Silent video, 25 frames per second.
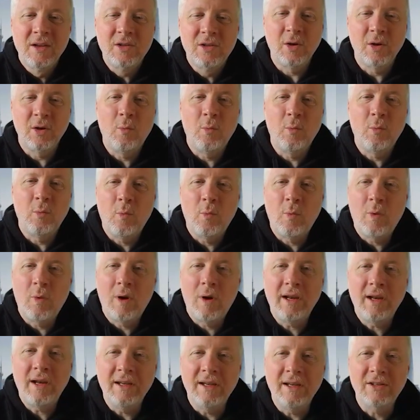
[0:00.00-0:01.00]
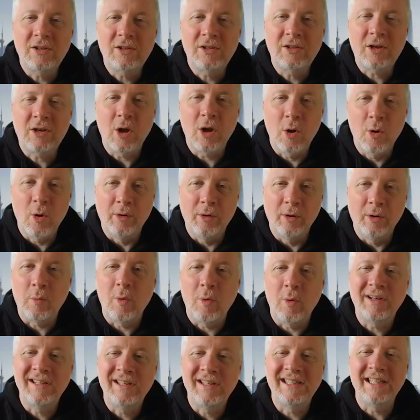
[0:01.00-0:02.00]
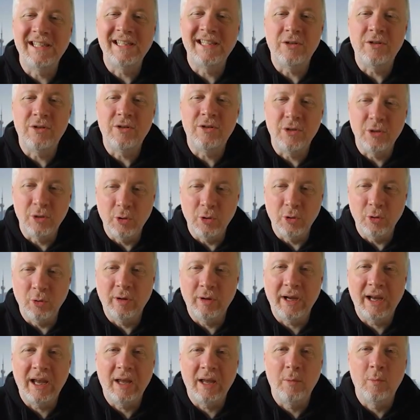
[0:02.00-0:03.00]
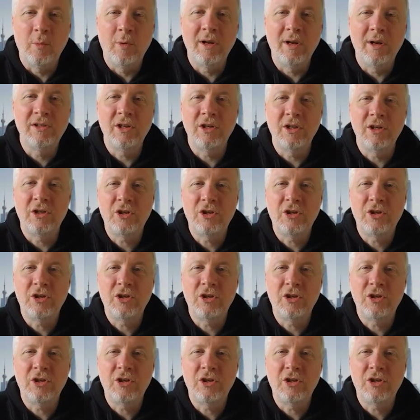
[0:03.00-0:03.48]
So what is KOTO? What does it do? And what is the